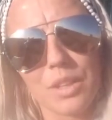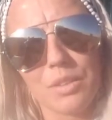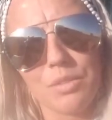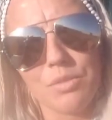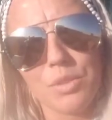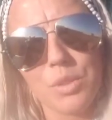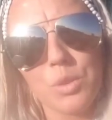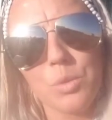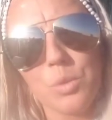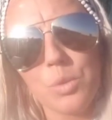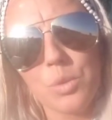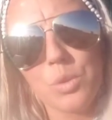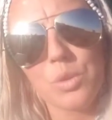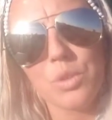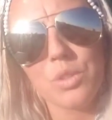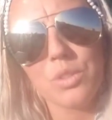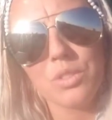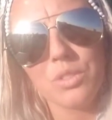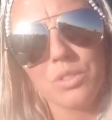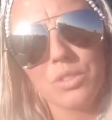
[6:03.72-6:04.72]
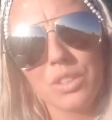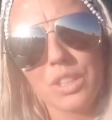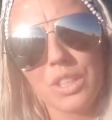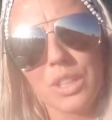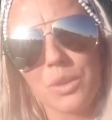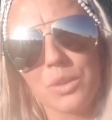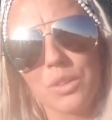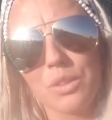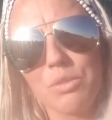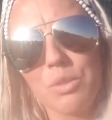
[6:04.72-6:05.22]
fuel, you
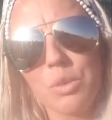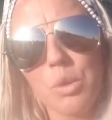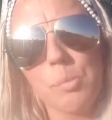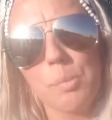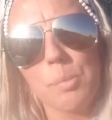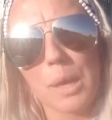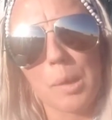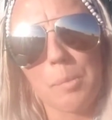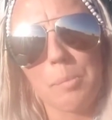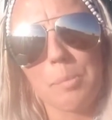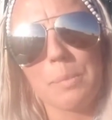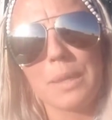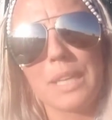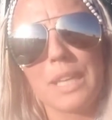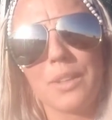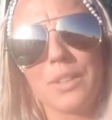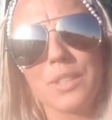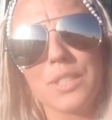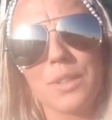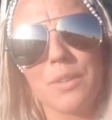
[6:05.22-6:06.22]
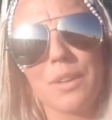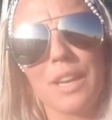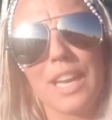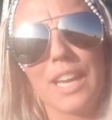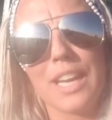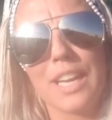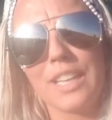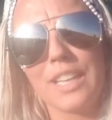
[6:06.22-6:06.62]
know, the fuel pump, but it also had